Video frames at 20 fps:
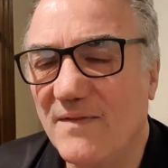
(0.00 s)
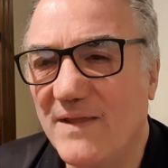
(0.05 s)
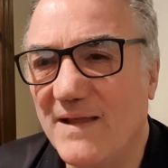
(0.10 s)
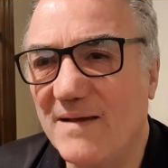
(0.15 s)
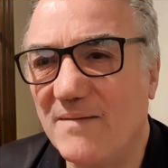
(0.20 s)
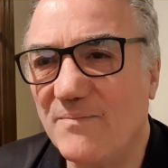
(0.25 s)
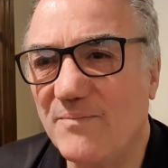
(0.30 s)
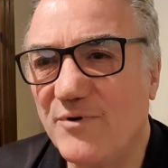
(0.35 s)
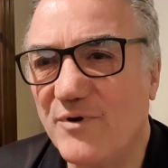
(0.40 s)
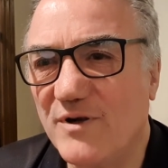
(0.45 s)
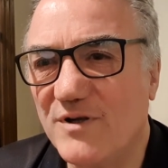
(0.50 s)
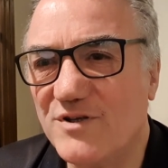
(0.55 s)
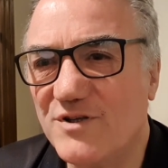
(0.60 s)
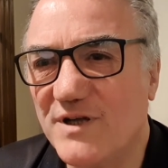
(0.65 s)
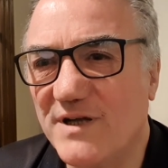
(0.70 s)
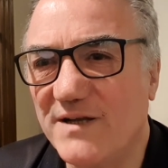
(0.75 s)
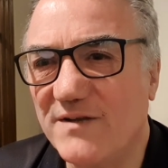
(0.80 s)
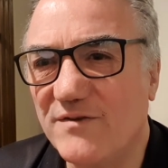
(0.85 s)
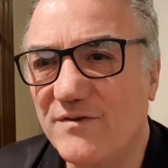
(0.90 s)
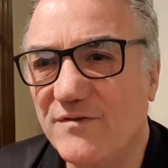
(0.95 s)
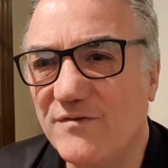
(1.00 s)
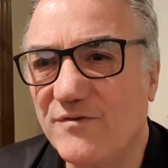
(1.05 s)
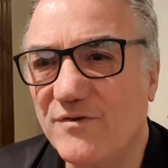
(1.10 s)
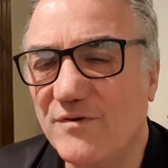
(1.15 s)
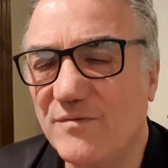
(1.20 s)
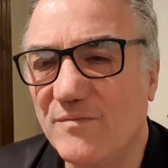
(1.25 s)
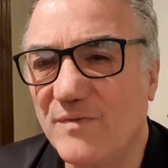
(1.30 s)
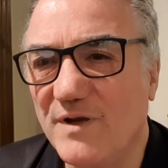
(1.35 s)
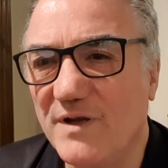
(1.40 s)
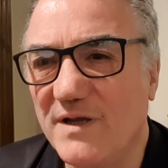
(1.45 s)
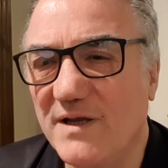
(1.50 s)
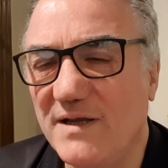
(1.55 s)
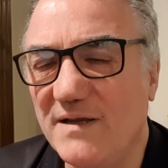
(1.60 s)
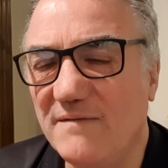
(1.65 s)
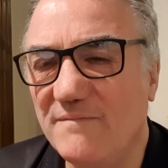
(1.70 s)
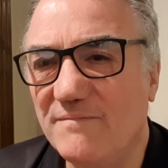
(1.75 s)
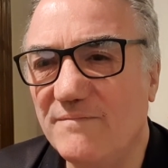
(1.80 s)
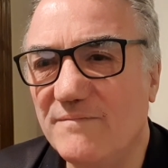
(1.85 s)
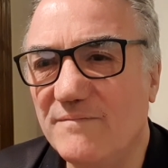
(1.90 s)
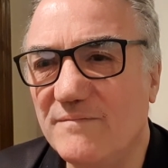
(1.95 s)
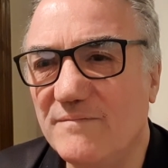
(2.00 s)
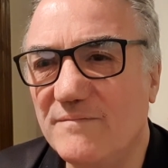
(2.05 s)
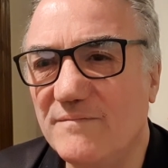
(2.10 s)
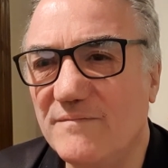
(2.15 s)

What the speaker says: That project took me